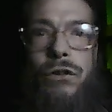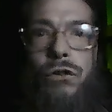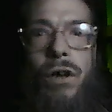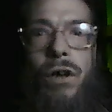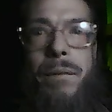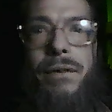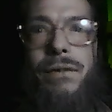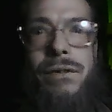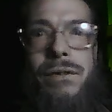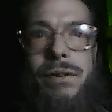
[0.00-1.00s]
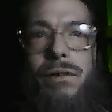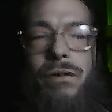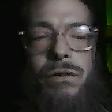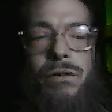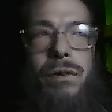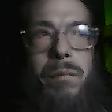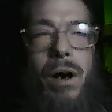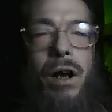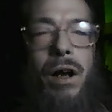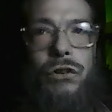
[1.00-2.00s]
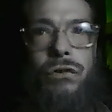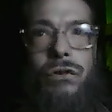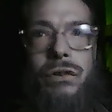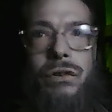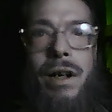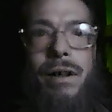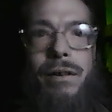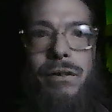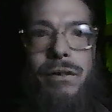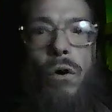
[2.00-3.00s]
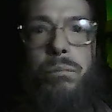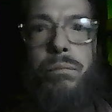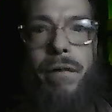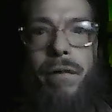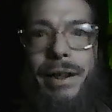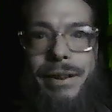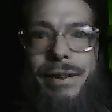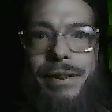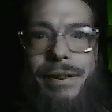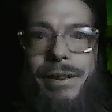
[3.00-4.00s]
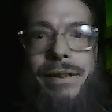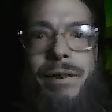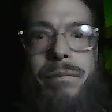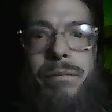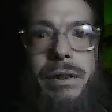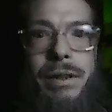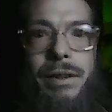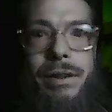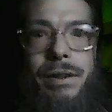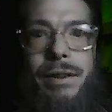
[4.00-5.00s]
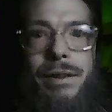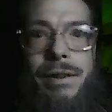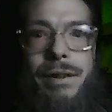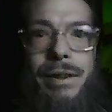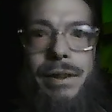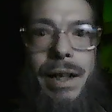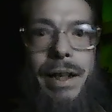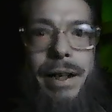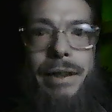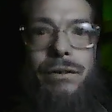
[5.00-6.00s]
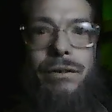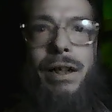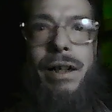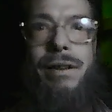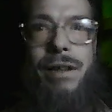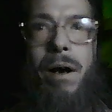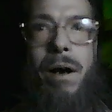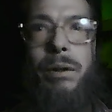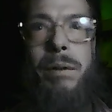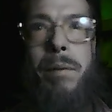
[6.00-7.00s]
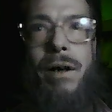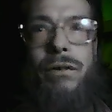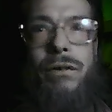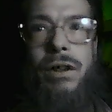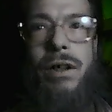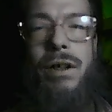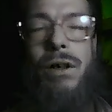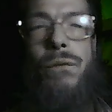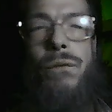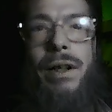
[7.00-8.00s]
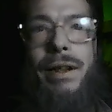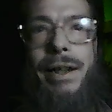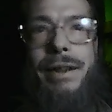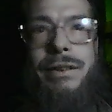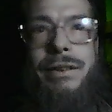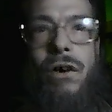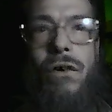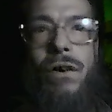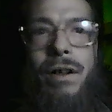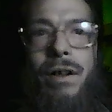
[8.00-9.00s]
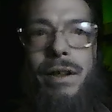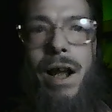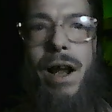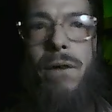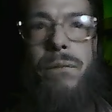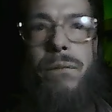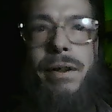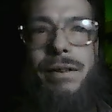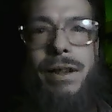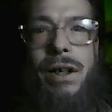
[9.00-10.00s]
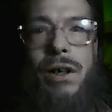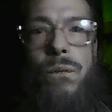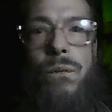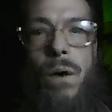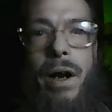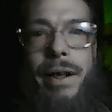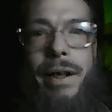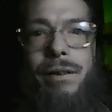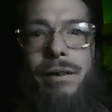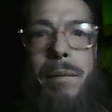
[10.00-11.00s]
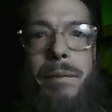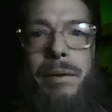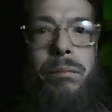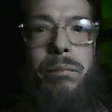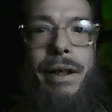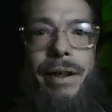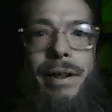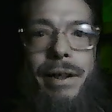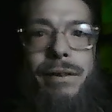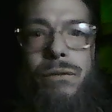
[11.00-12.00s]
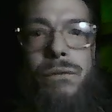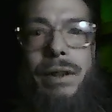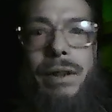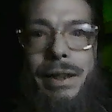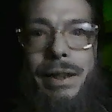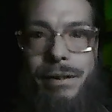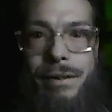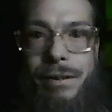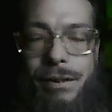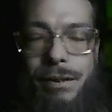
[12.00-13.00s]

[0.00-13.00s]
drivers, or sorry, modules, don't break the system. And that I don't gotta tumble about with a clean install every single fucking time an update is released.